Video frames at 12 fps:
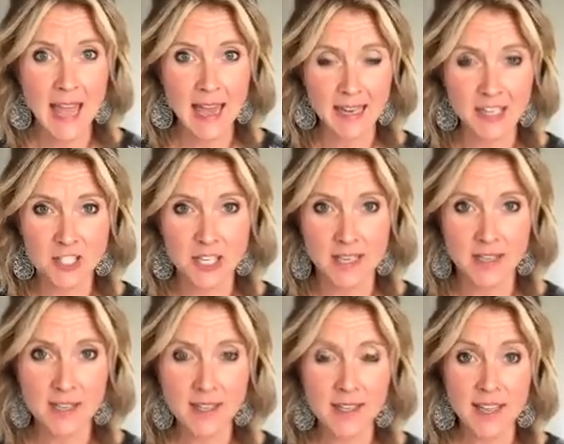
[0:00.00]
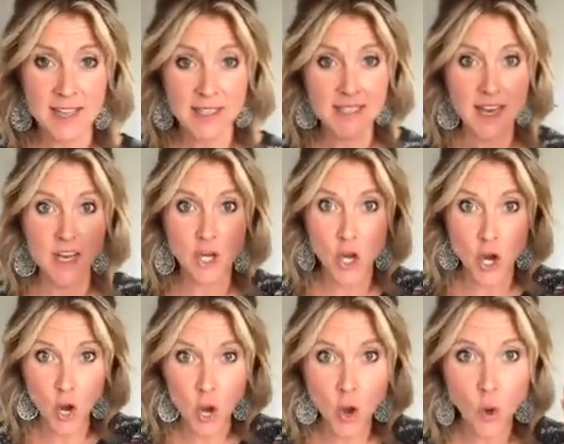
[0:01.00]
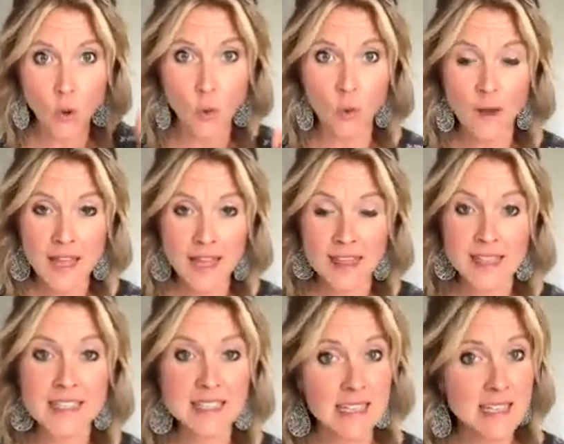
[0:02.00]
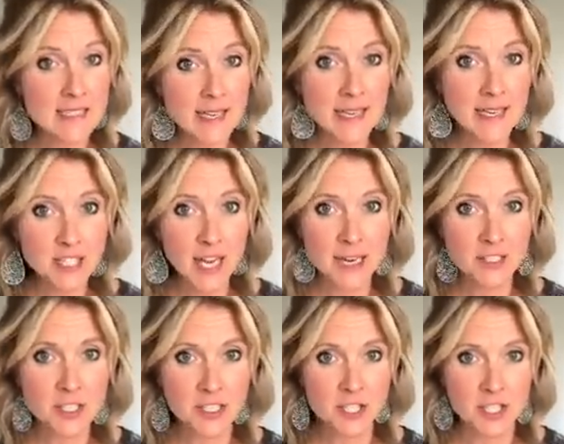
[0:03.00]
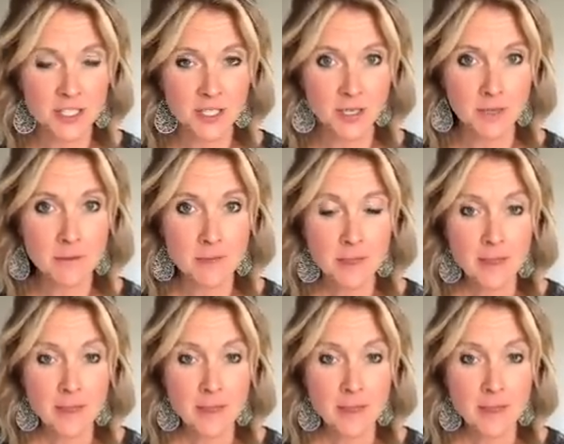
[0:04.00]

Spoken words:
action and saying, no, this is going to change this year.